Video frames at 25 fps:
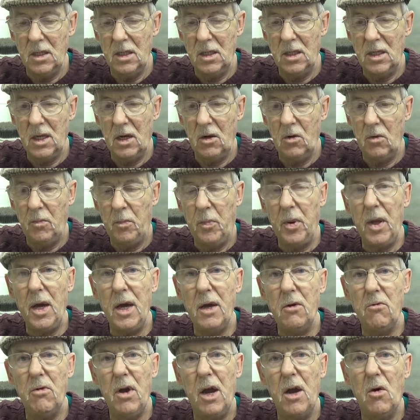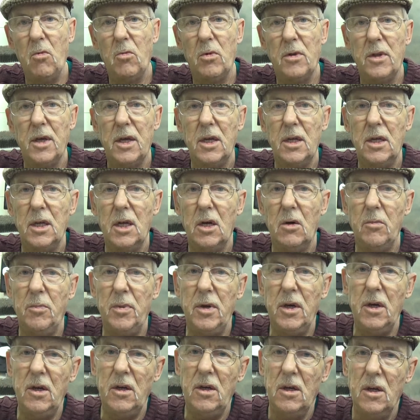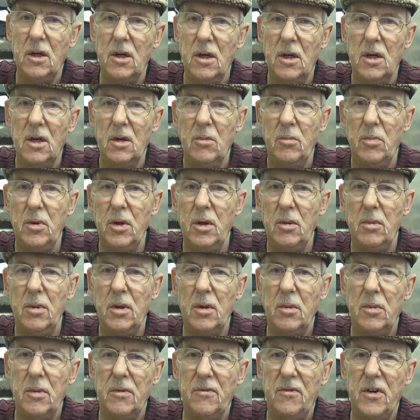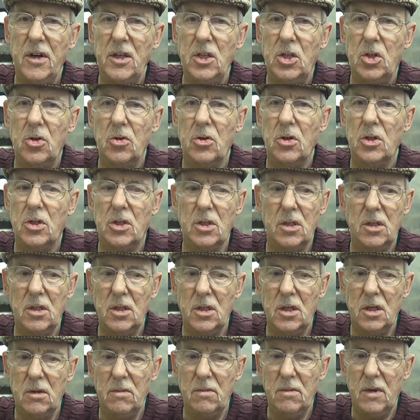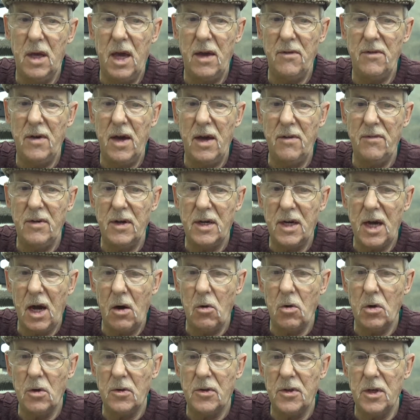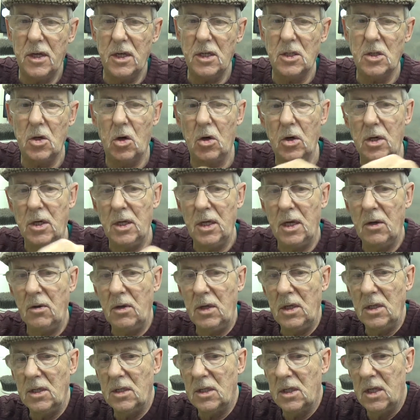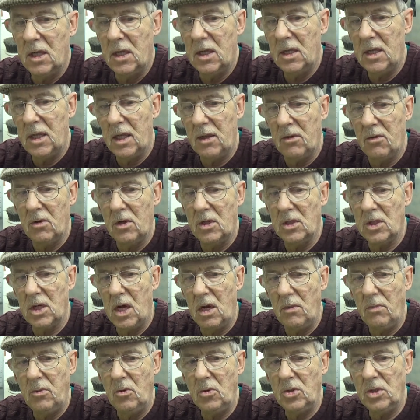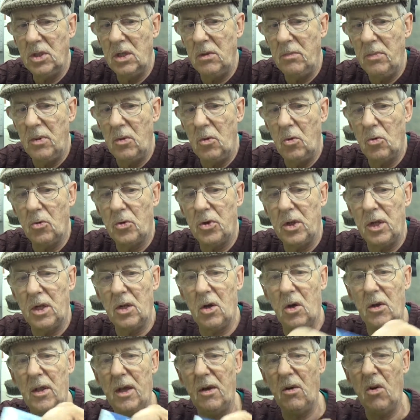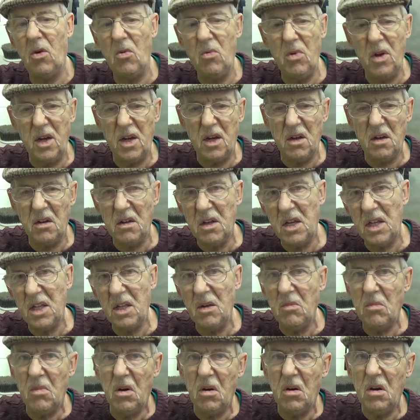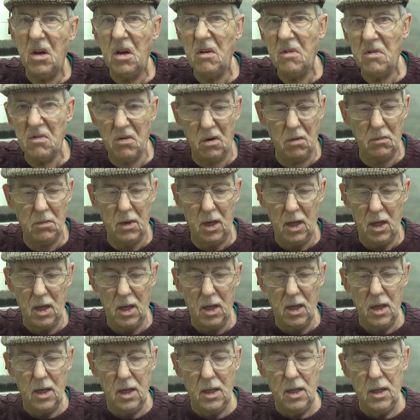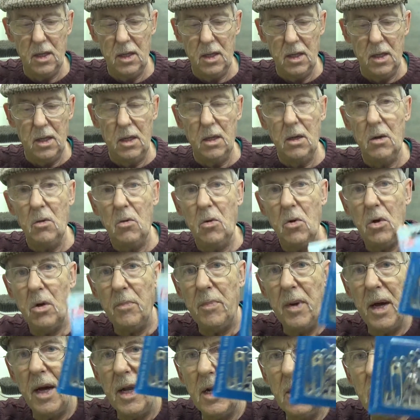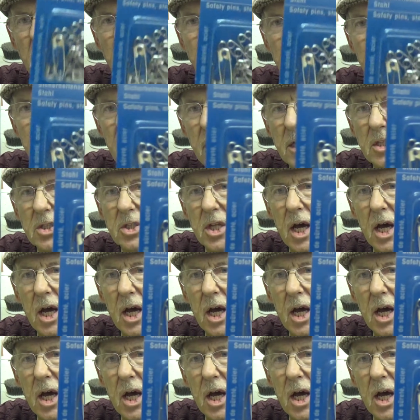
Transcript: know, play around with it. You know, be a bit adventurous and have a go at things. Like, you know, here's another example, simple little thing like that. Oh, where can I get the wire from? What about a little pair of